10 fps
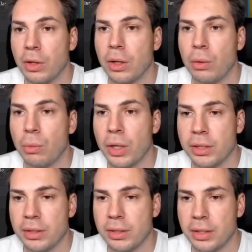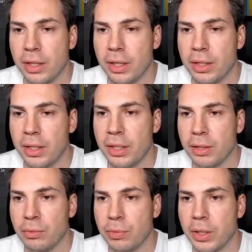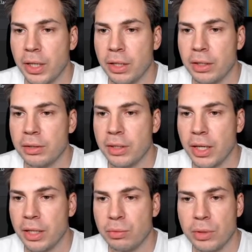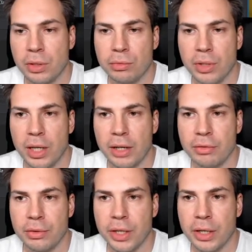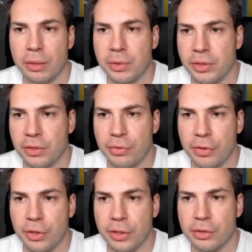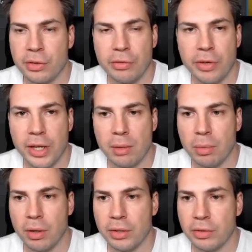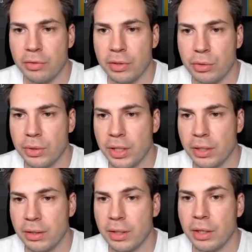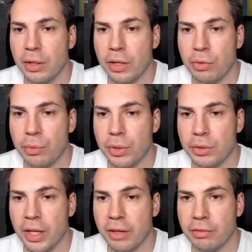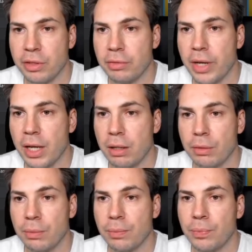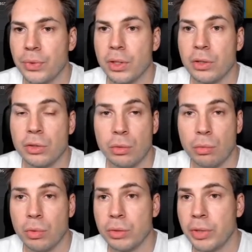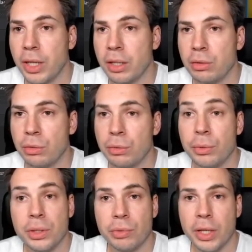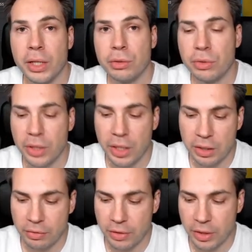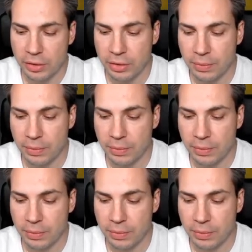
What is the idea that in this case we don't really have to care if it's the first or the final boss if we want to have this value. So what we can do is we can use the interface.